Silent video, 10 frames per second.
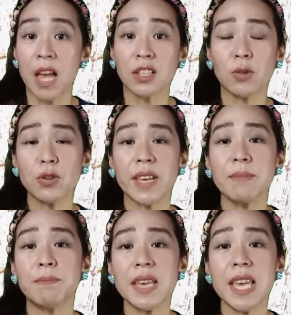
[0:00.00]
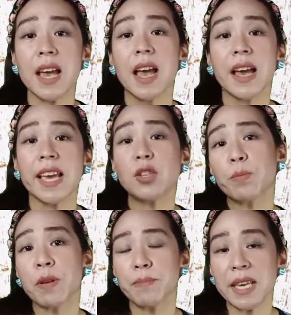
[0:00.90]
So you can be a
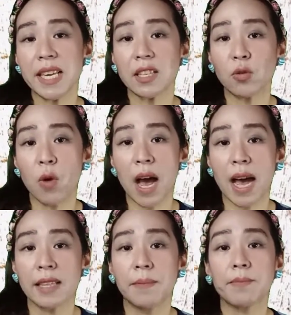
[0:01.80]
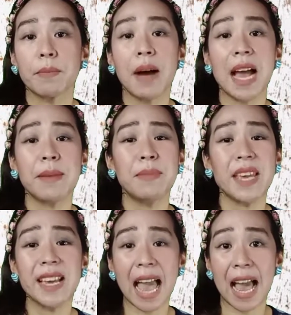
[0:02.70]
Super Picky Squad by
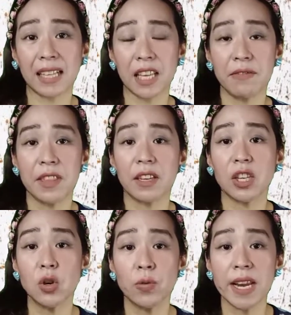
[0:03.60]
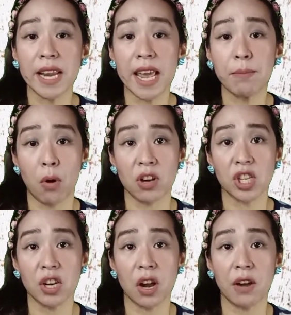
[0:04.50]
being active in the Q and A
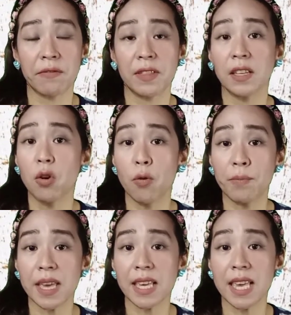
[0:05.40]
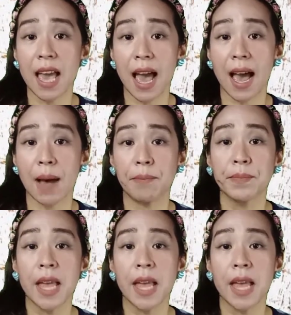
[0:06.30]
portion of the GoPicky app.